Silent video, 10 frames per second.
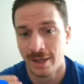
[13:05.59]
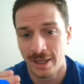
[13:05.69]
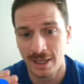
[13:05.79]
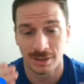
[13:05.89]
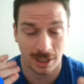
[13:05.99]

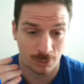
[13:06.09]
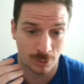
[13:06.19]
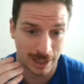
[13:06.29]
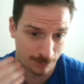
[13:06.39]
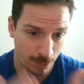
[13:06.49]
He's like, when
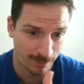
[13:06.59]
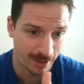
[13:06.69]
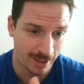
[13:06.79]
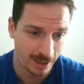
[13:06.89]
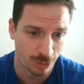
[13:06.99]
I put my
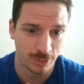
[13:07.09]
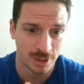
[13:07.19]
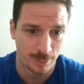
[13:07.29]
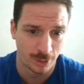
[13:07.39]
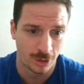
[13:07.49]
hand on this
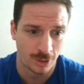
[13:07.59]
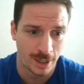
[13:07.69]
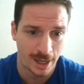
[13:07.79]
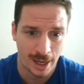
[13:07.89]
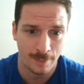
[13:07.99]

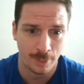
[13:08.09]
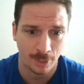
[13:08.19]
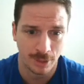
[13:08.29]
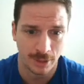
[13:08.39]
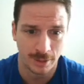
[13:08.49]
ball, I'm
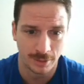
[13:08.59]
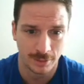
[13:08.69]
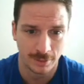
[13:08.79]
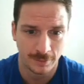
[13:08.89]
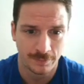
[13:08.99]
pulling it.
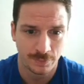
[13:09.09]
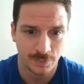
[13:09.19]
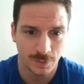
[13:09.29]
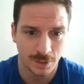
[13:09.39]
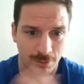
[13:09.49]

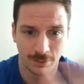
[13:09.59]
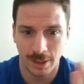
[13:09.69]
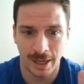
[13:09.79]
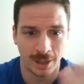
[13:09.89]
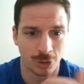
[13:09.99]

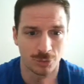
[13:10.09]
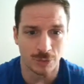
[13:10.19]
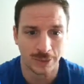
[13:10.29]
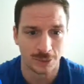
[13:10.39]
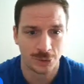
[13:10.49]
And it goes
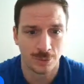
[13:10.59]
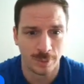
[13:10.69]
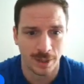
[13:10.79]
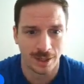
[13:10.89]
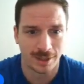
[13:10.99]
right to a shooting
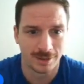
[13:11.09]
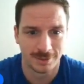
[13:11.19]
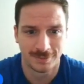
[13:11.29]
pocket.